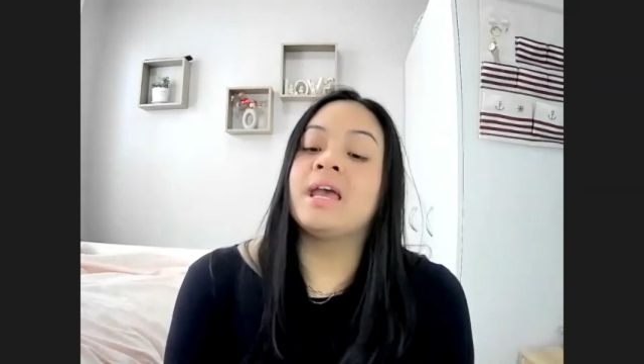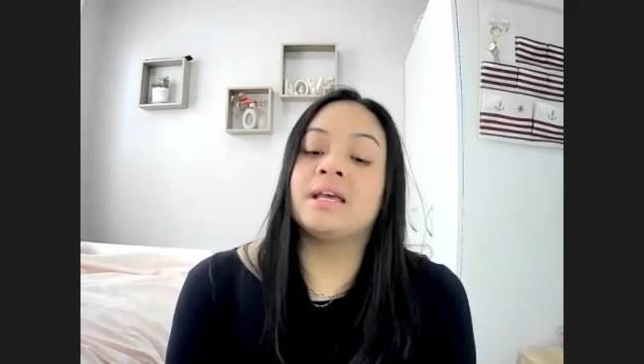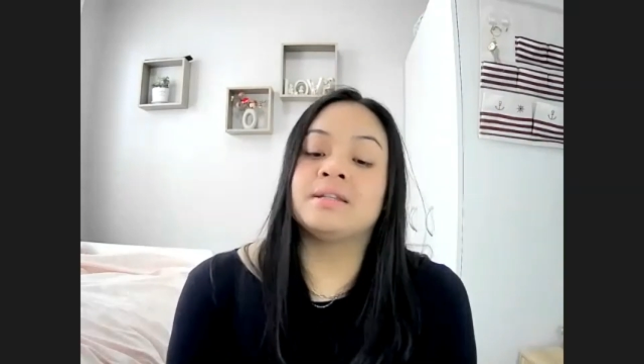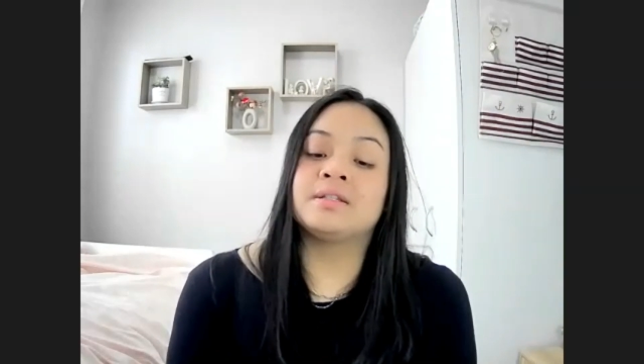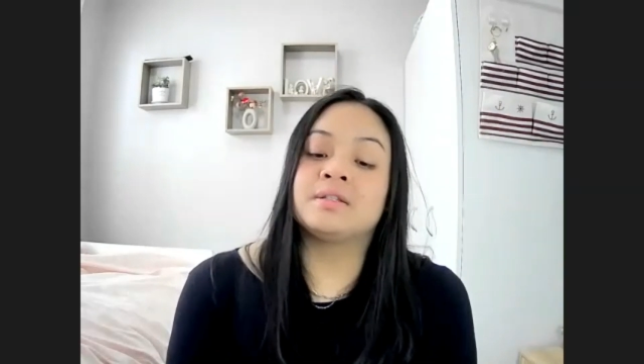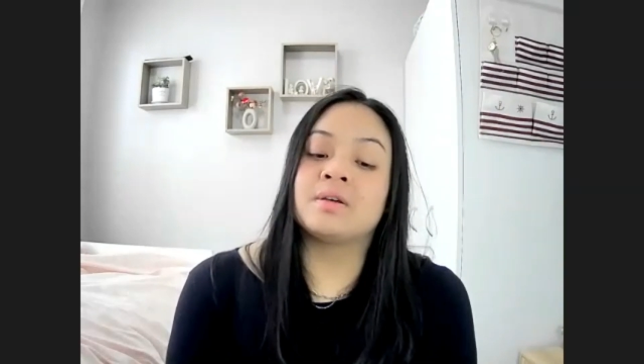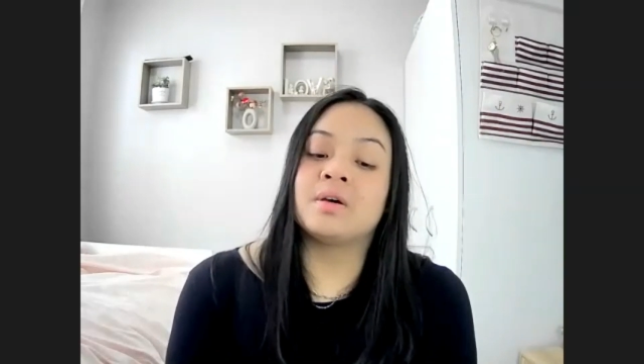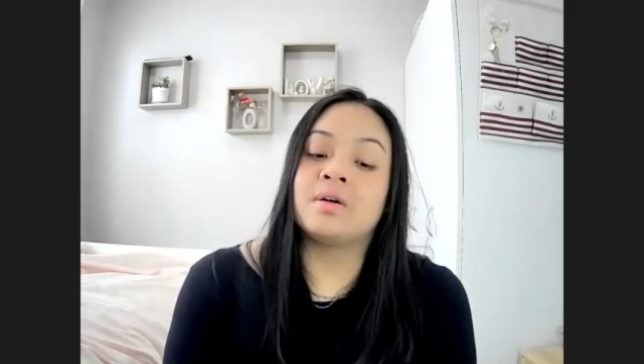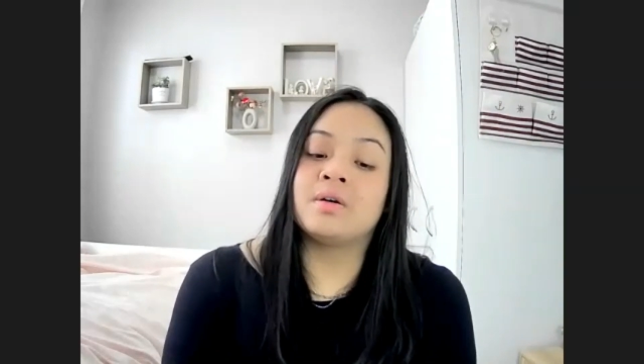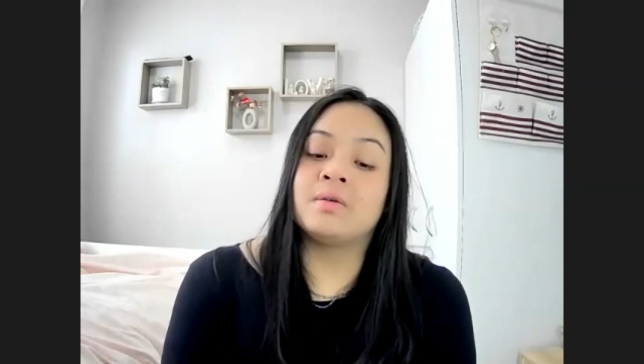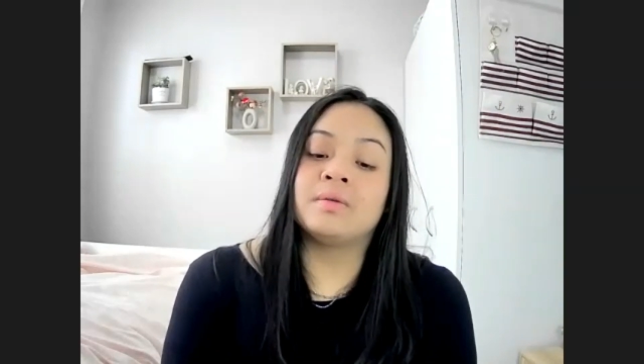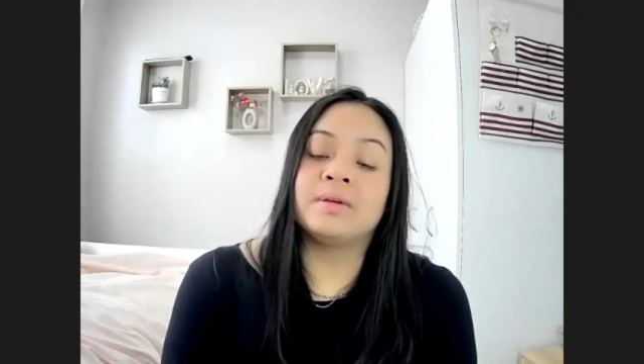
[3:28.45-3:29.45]
And
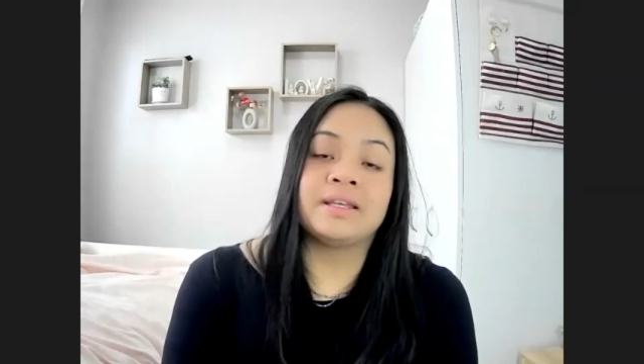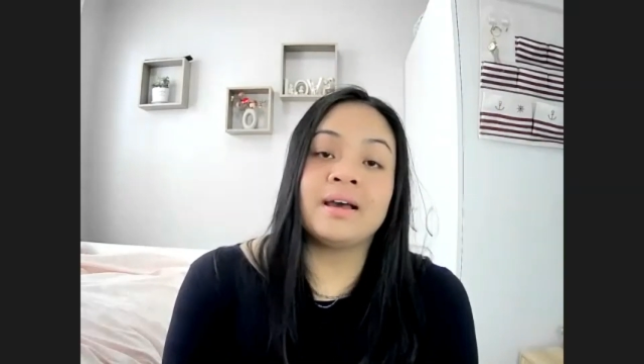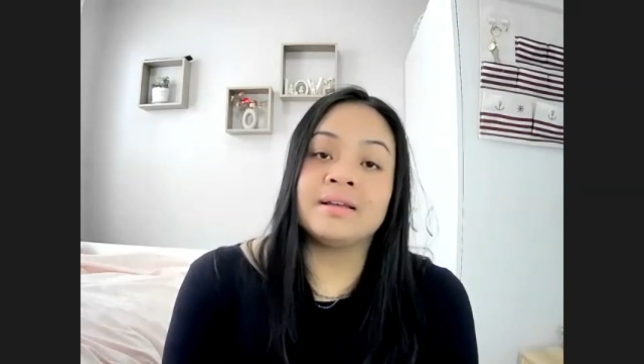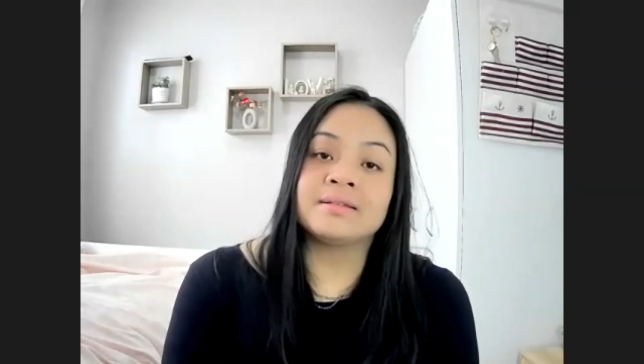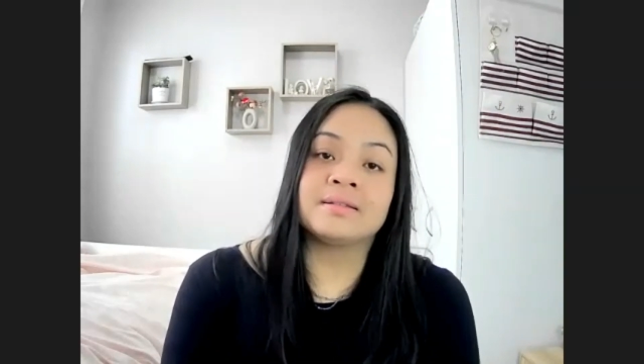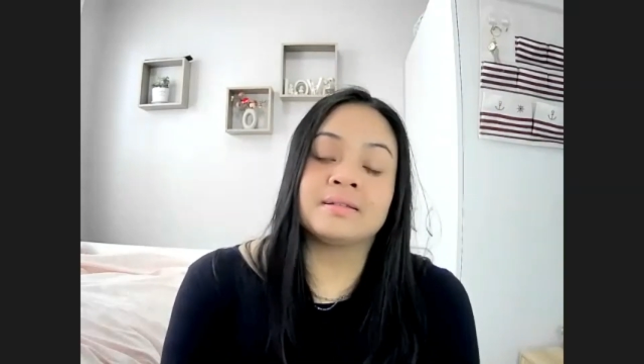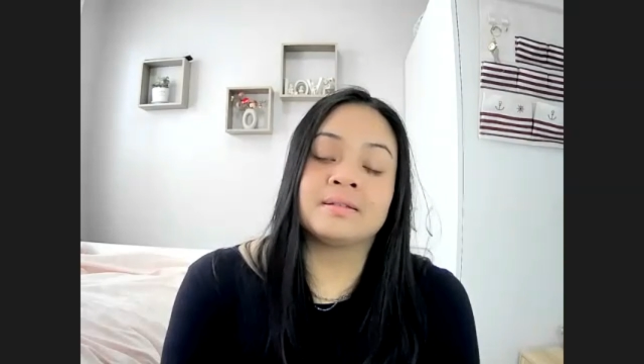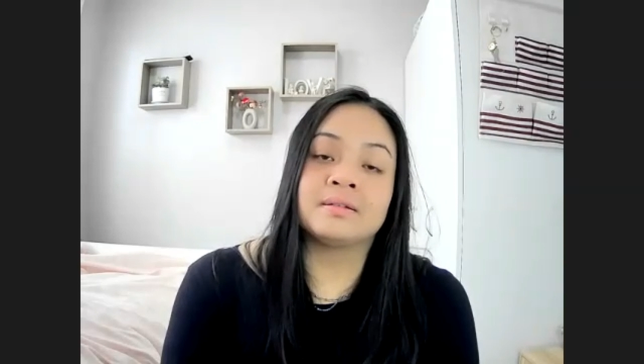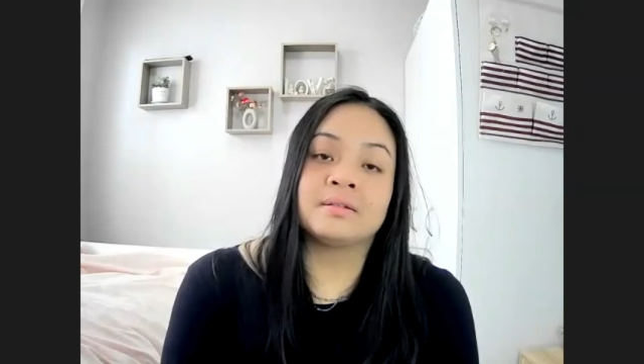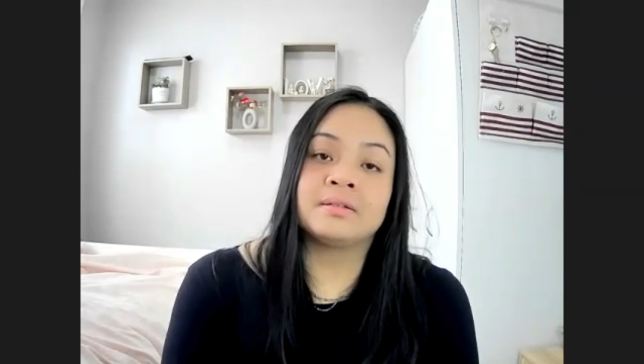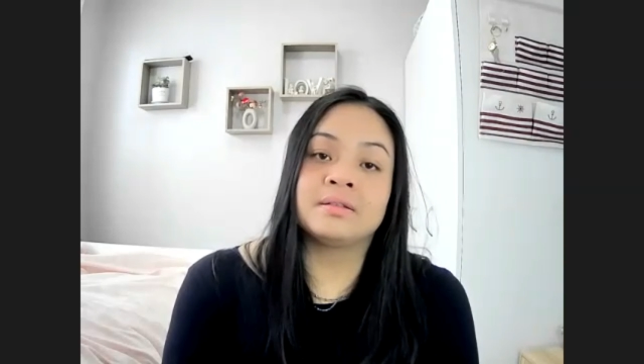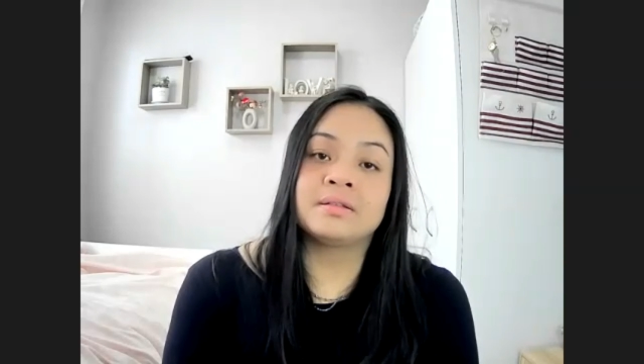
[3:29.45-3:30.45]
so, yes.
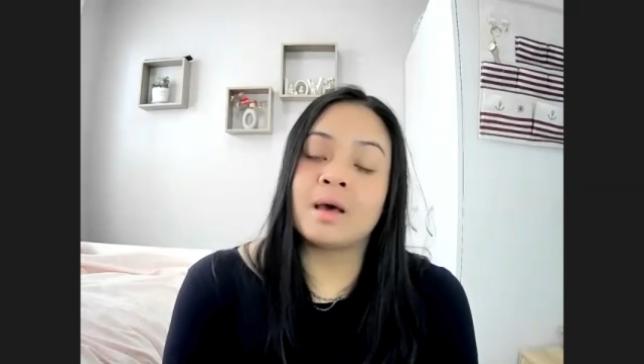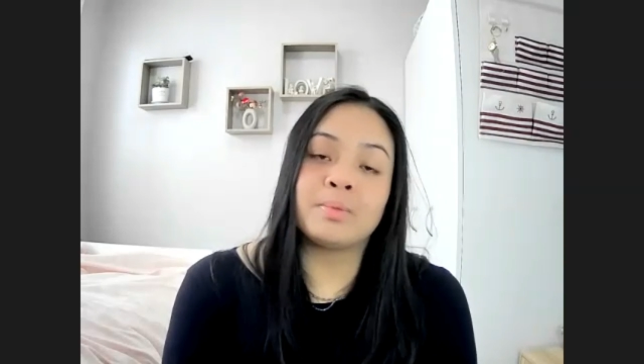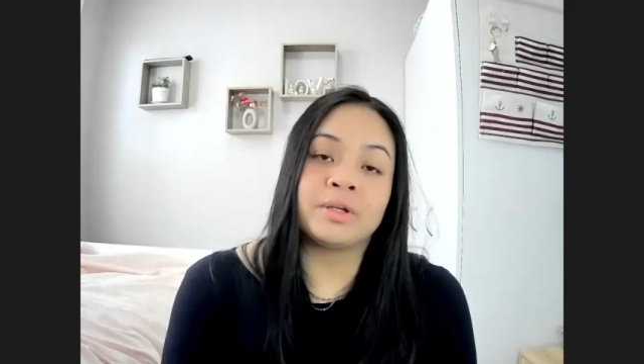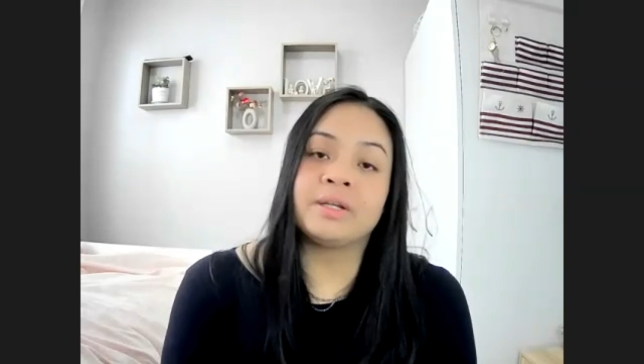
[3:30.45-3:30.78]
Stop